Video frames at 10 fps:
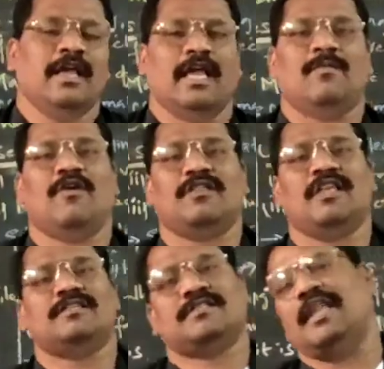Among
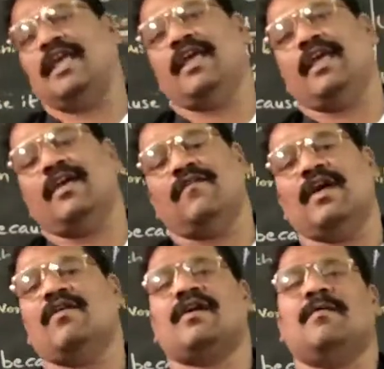these three, we
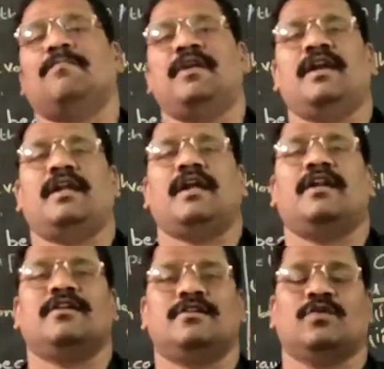have
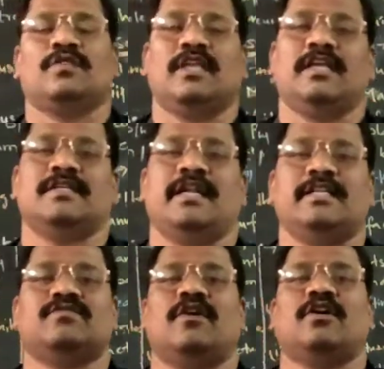completed two things. That
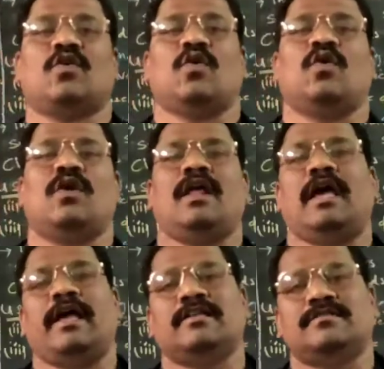is what?
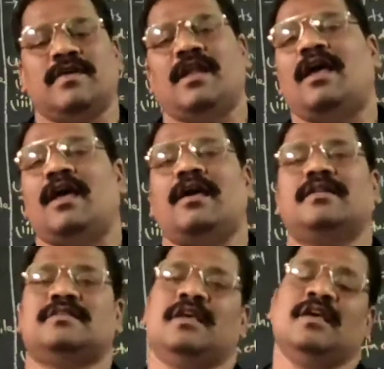Coal as well
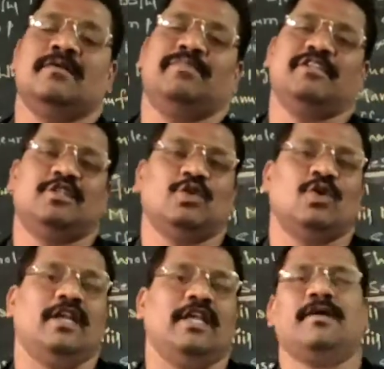as
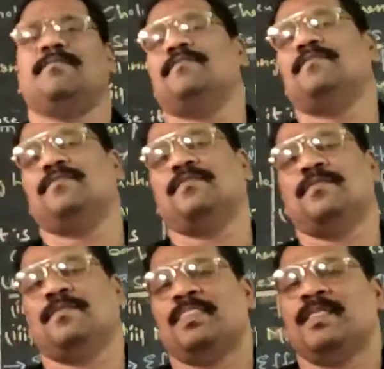petroleum.
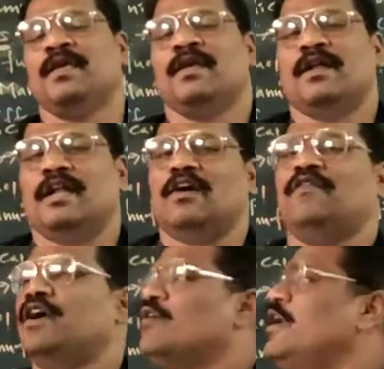
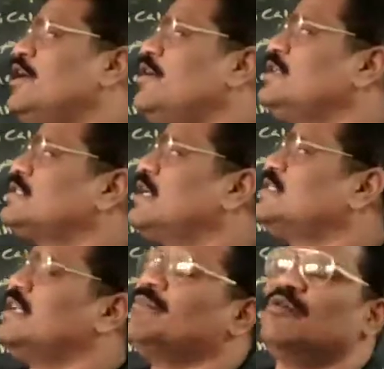Now we are going to
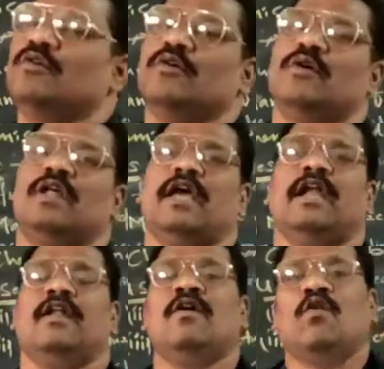discuss about
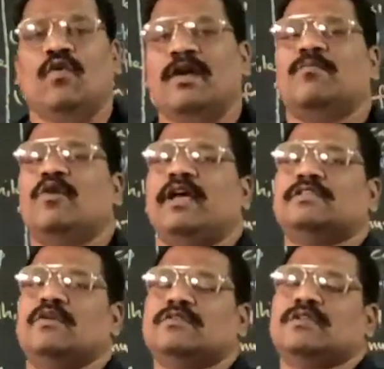one more
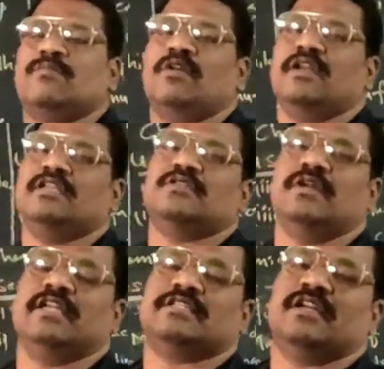exhaustible
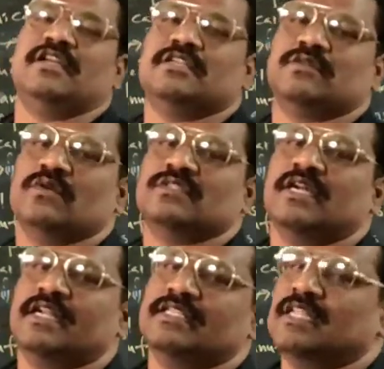natural resource,
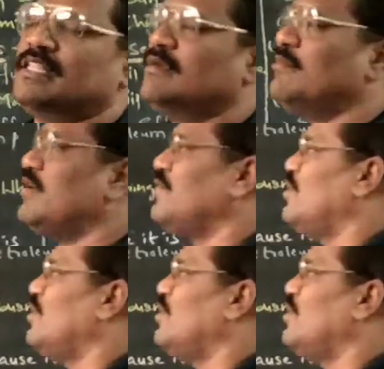that is nothing but